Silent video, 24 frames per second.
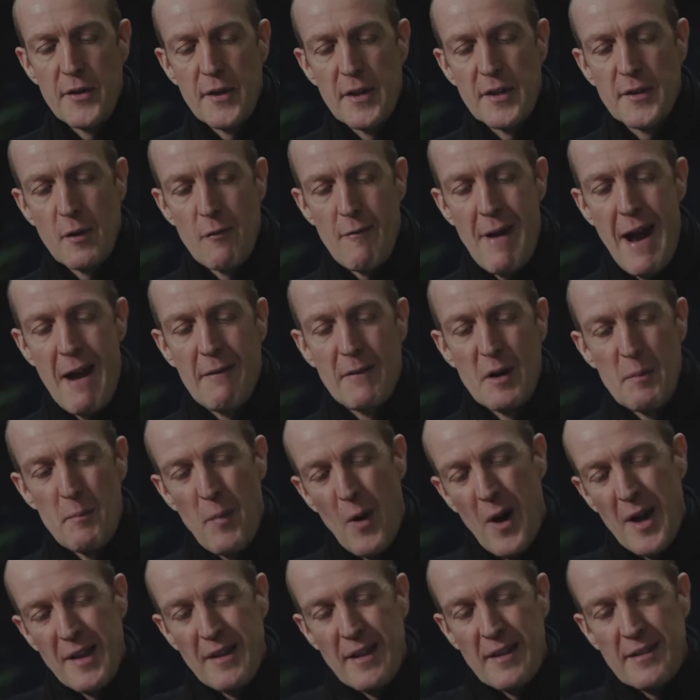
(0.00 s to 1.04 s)
is surrounded
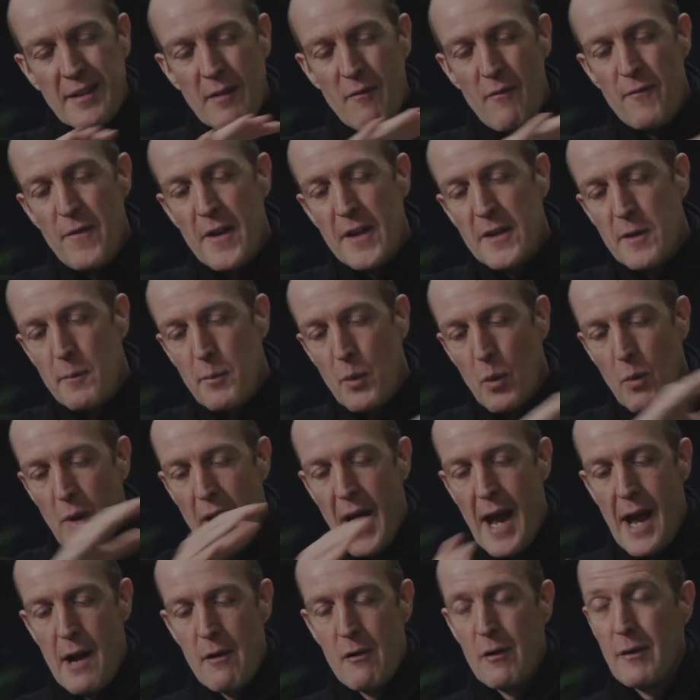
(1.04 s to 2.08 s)
by this invisible
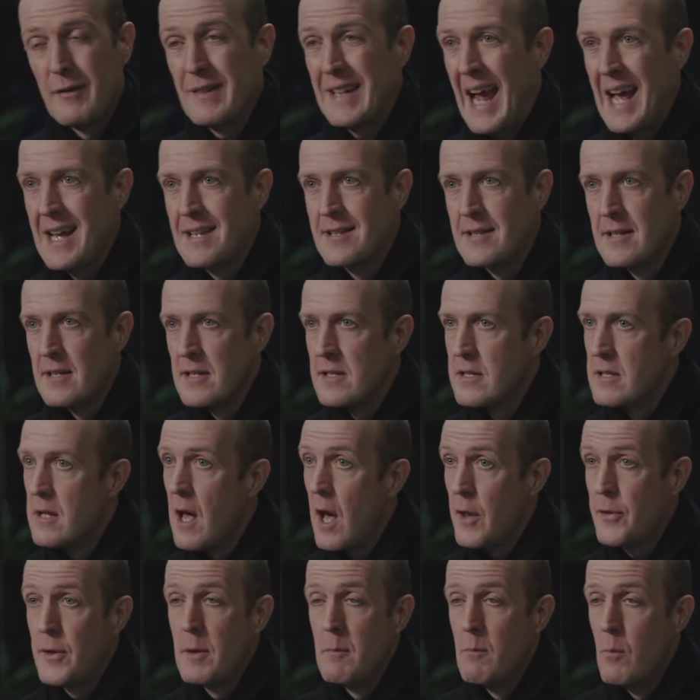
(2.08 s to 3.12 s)
layer of gases,
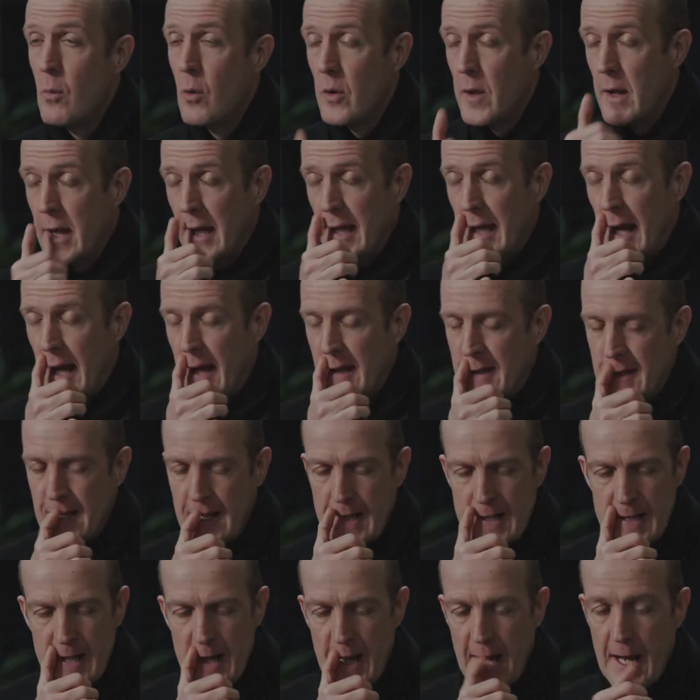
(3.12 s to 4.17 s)
nothing more than a
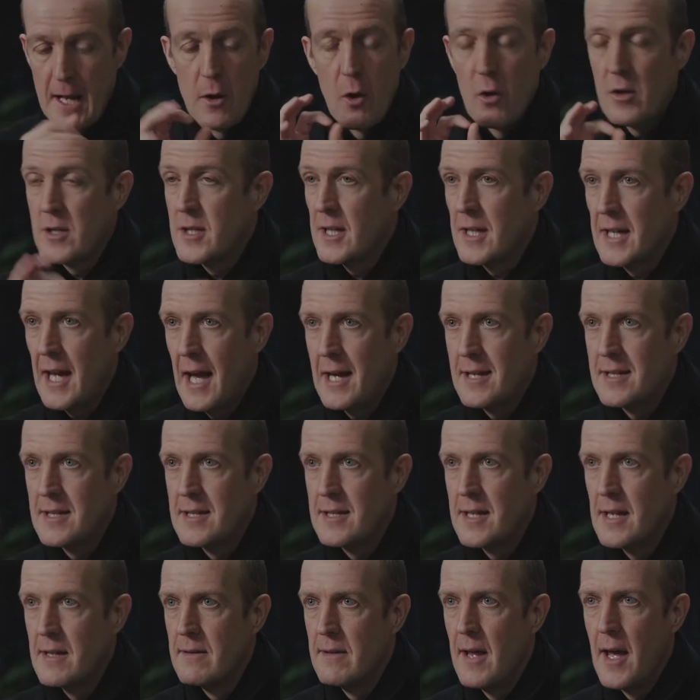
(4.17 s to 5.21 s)
gaseous layer. Lots of gases
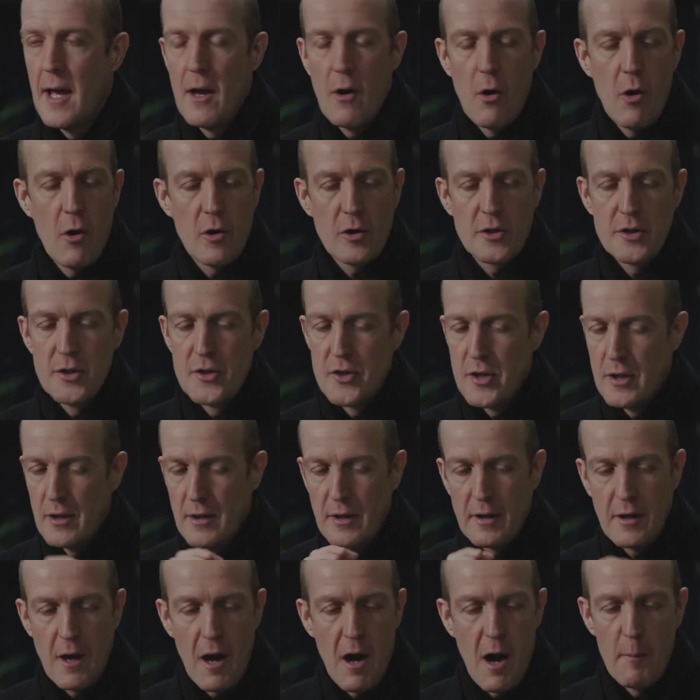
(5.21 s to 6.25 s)
in there, oxygen,
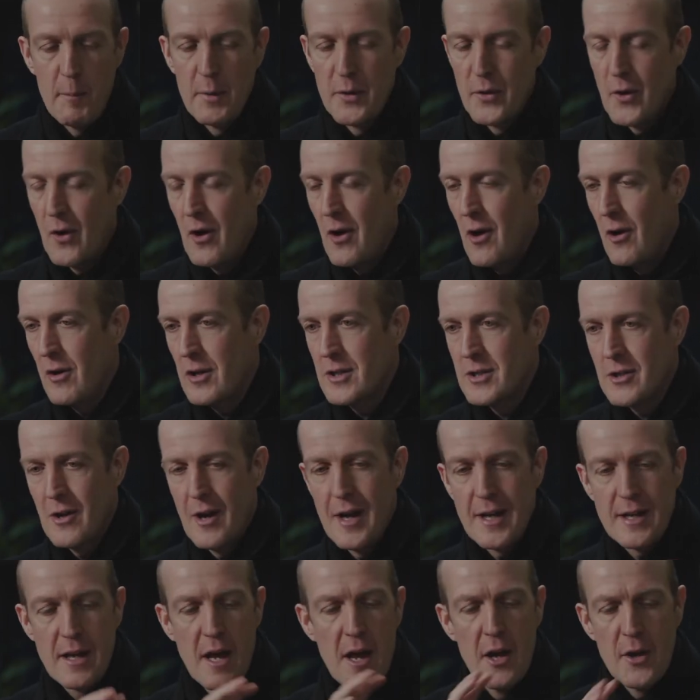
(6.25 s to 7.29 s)
carbon
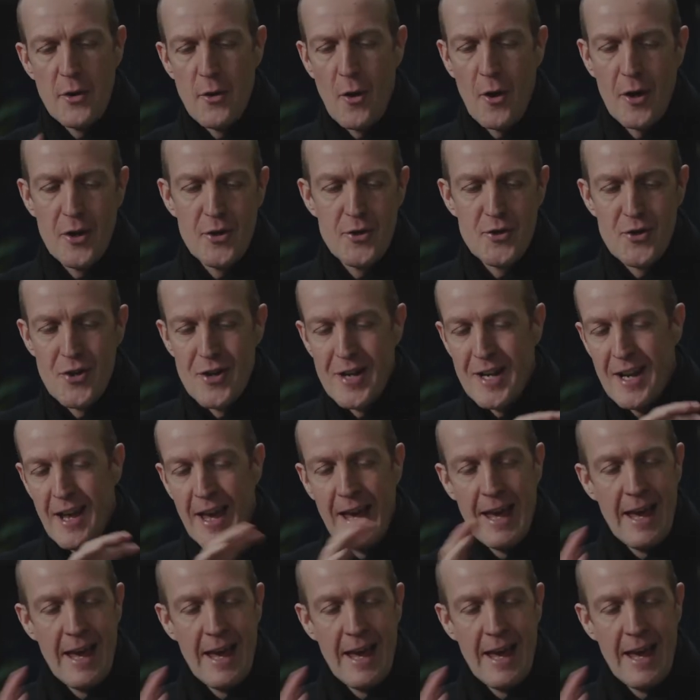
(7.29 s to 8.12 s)
dioxide, nitrogen,